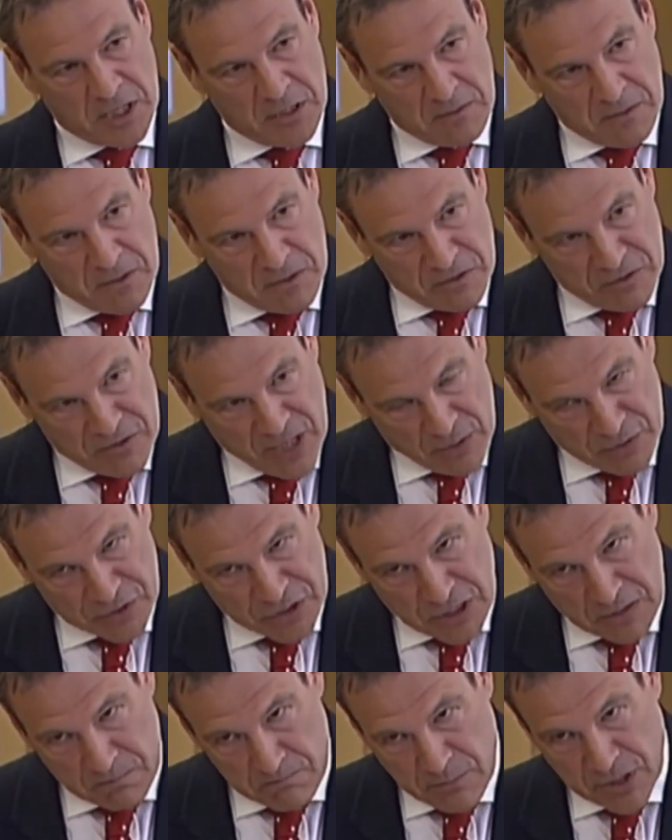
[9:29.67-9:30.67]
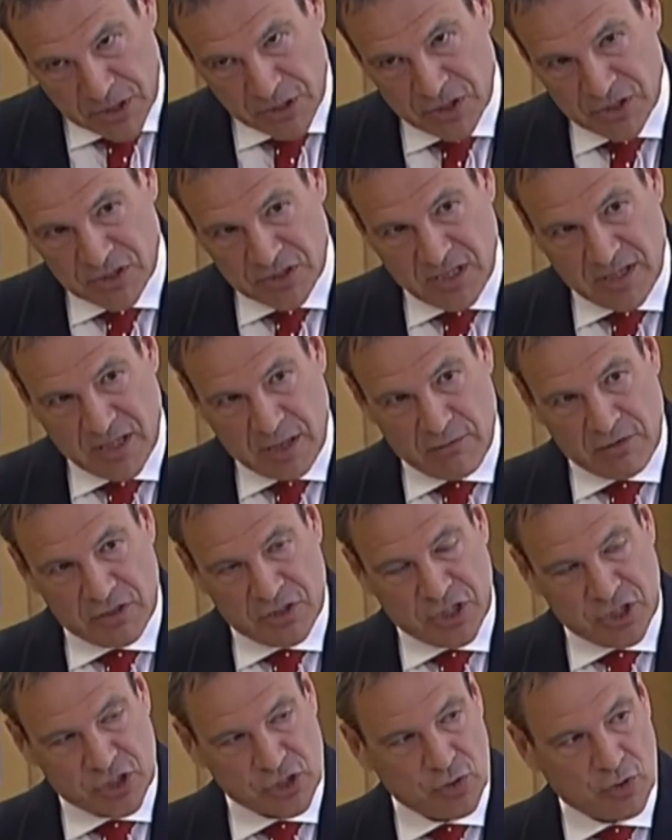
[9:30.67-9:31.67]
there was an admittance that there were
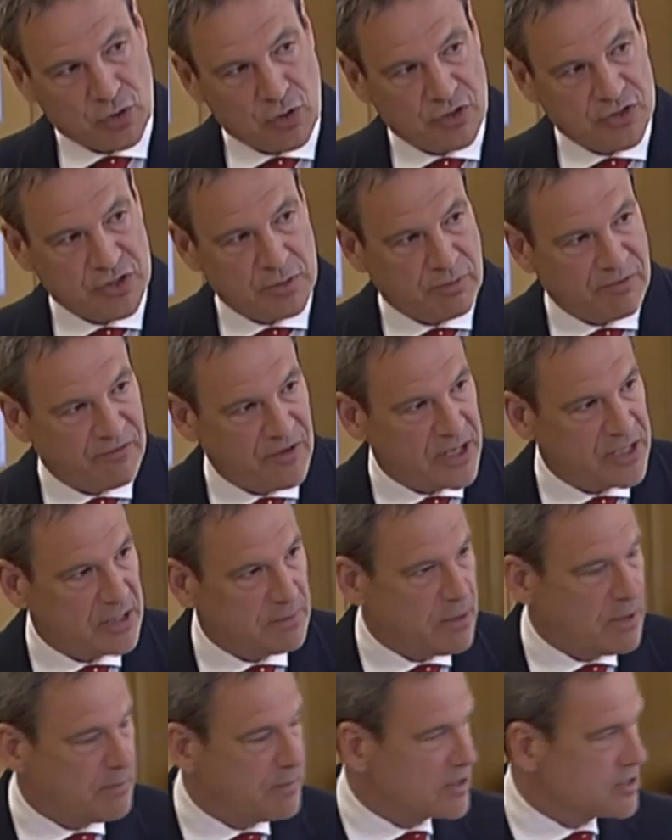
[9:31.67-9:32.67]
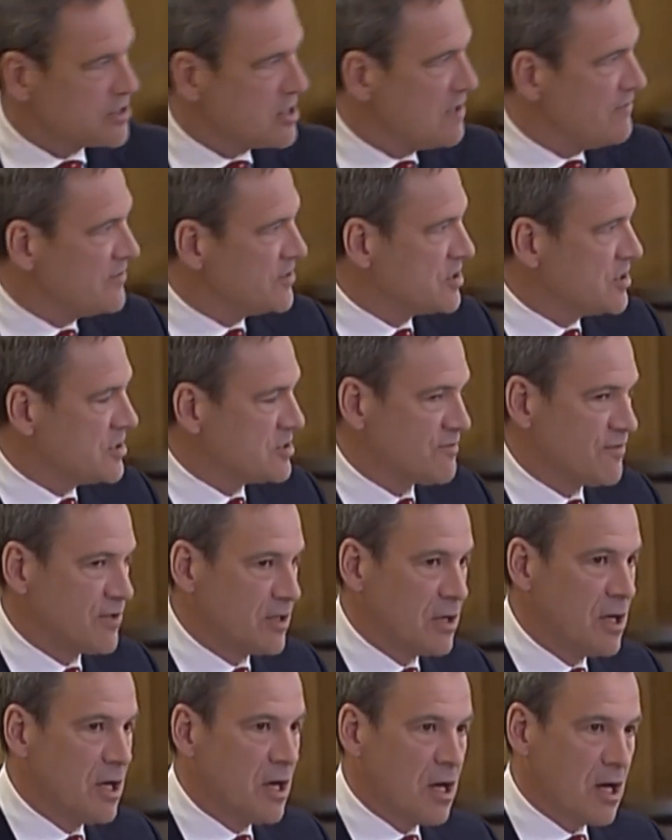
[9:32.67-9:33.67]
additional costs in providing public services,
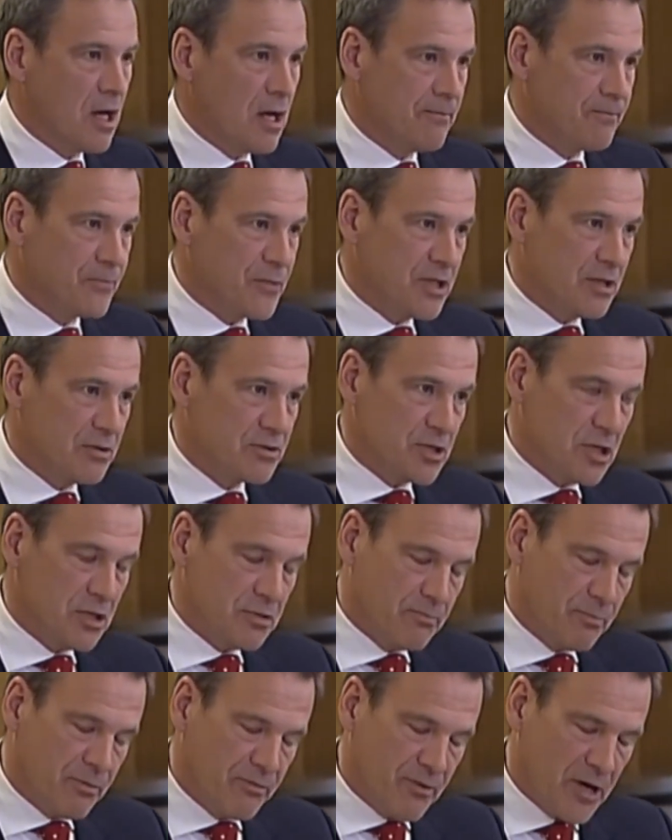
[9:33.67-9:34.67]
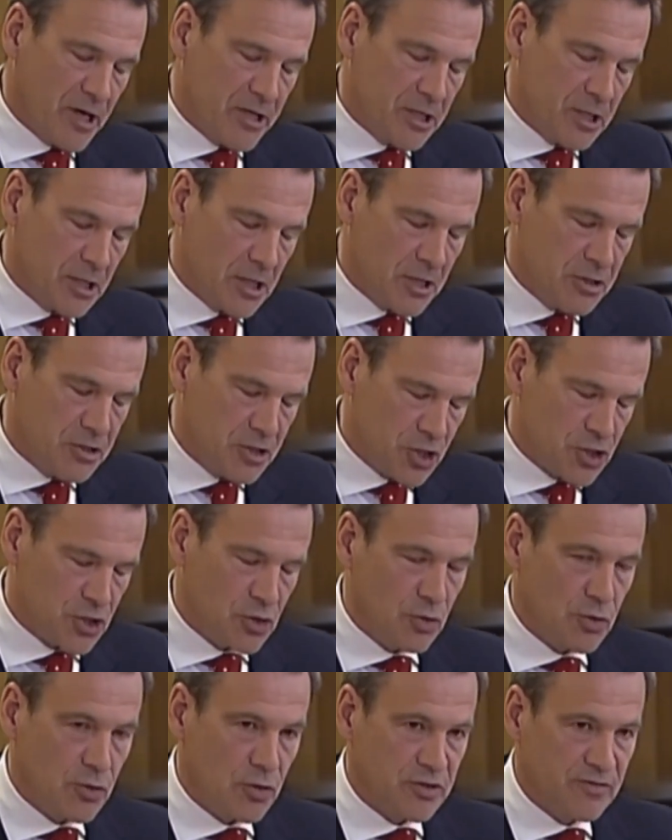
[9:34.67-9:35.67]
providing additional
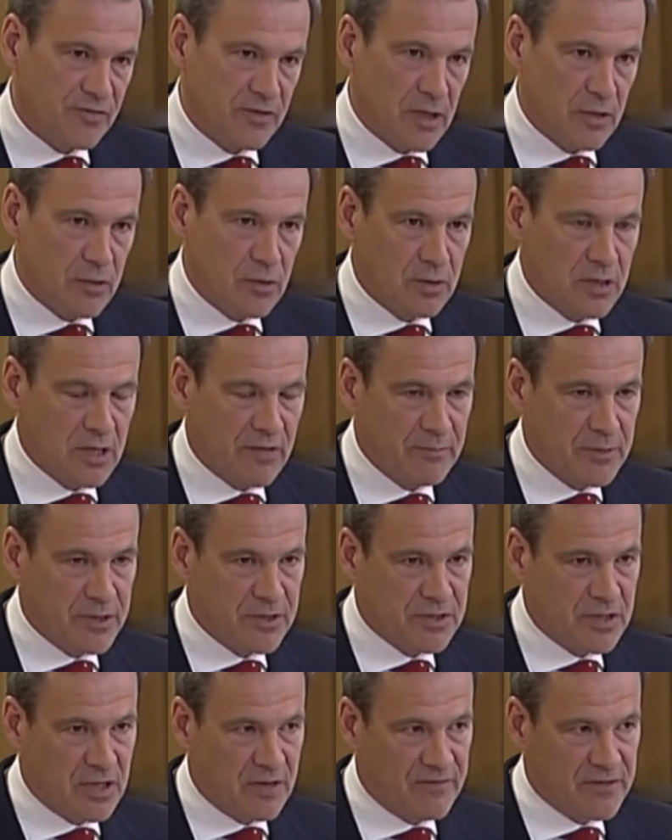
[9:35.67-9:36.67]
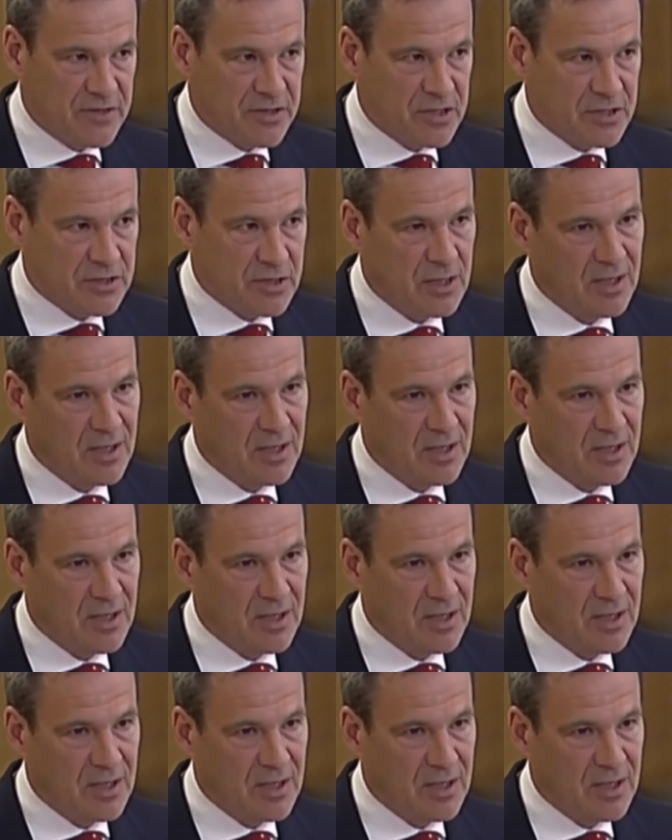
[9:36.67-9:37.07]
costs for local government services.